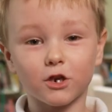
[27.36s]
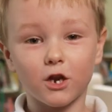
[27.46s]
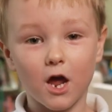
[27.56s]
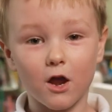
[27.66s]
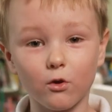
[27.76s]
to
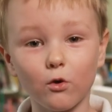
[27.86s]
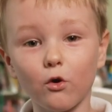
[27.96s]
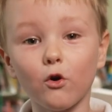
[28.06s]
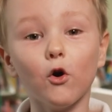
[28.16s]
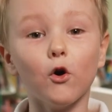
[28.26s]
learn
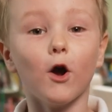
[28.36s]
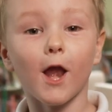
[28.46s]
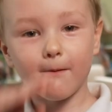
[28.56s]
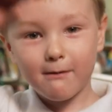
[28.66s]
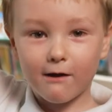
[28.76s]

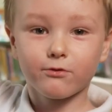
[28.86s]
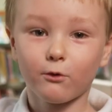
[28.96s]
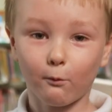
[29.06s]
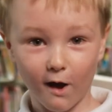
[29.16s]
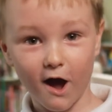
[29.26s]
all about
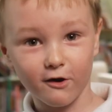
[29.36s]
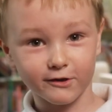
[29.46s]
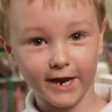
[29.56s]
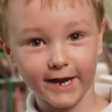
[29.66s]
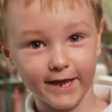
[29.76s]
the world
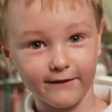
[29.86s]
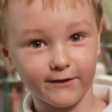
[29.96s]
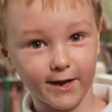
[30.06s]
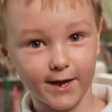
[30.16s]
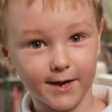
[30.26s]
I live
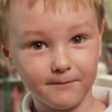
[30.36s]
in.